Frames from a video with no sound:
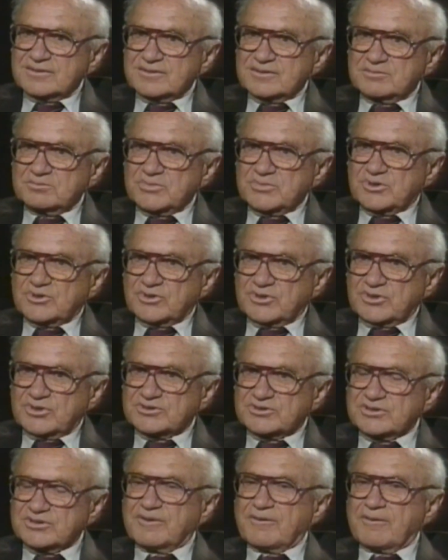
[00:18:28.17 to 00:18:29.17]
Because
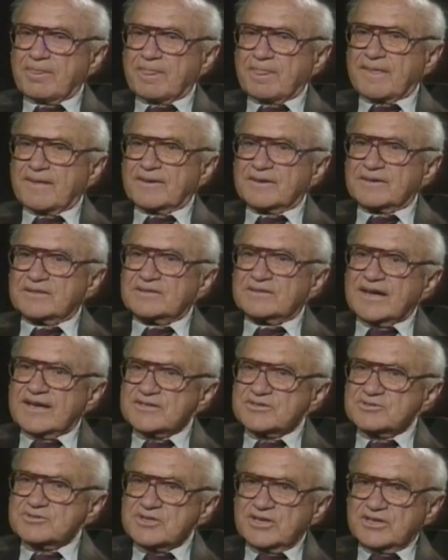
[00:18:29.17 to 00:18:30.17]

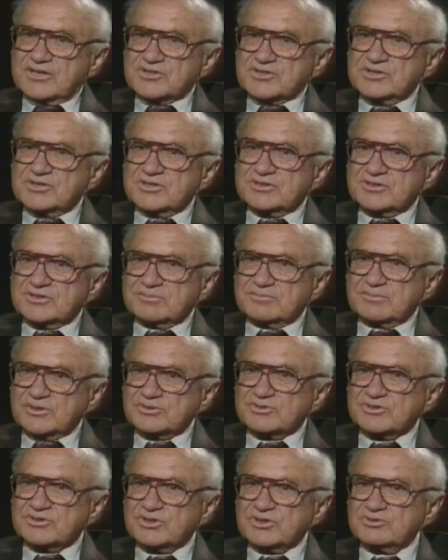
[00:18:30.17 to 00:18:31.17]
education is the
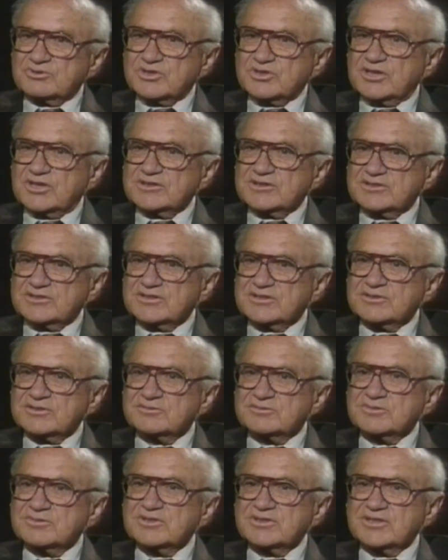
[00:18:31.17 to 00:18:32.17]
most socialized
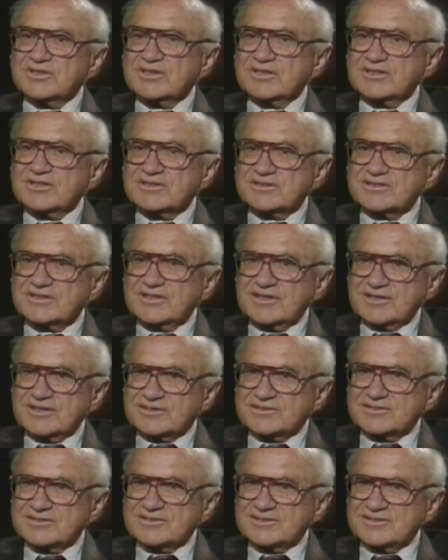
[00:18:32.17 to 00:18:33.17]
industry in the United States.
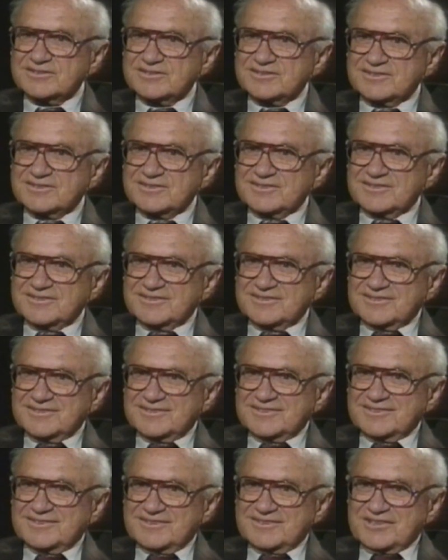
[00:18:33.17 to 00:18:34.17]

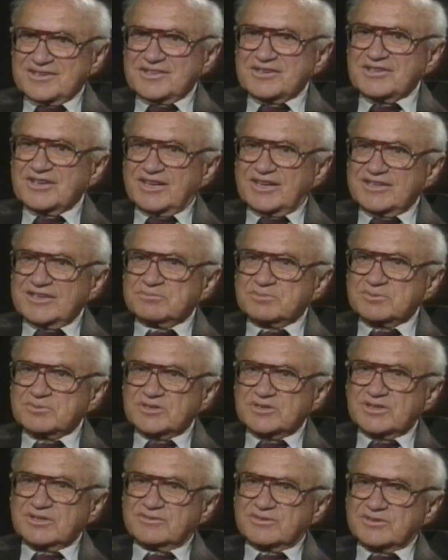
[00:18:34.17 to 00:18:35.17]

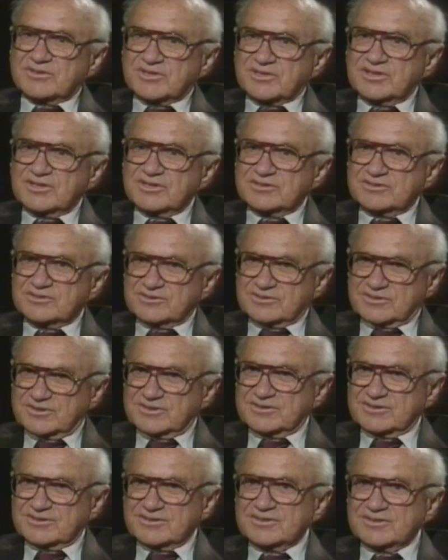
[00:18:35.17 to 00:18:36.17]
90% of our kids are
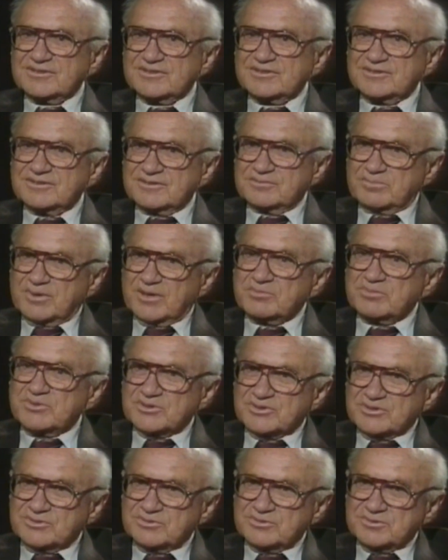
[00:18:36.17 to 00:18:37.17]
in public
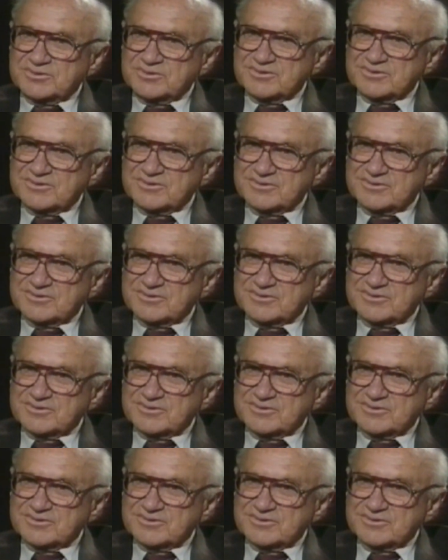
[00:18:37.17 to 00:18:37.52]
schools,